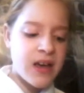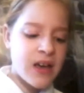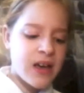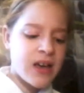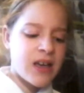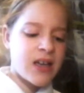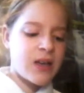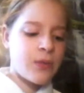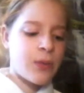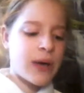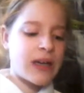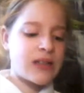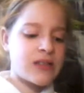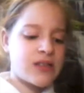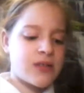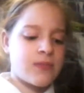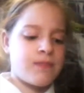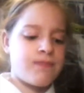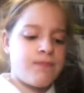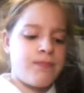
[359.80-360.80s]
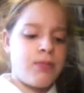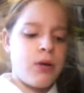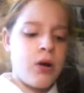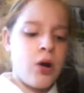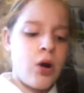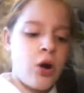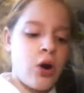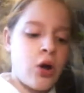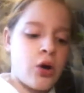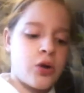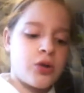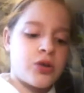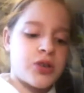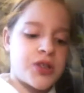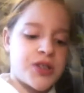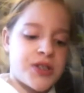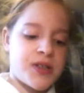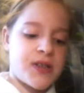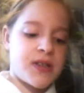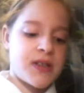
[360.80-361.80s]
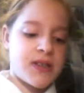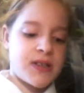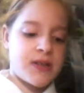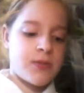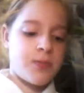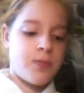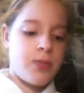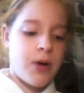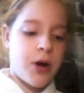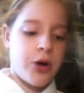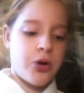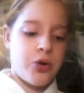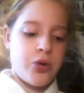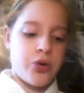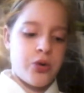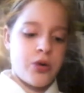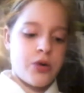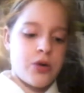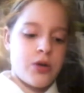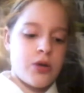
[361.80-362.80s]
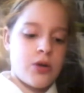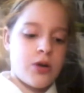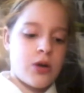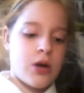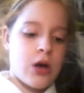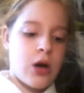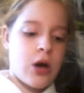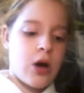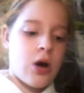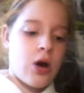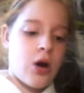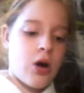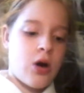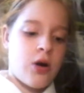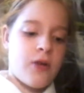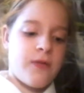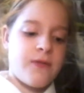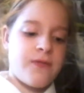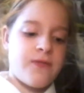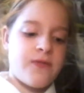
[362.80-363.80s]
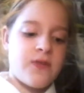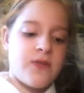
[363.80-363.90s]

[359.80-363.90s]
He went and plucked this bone off.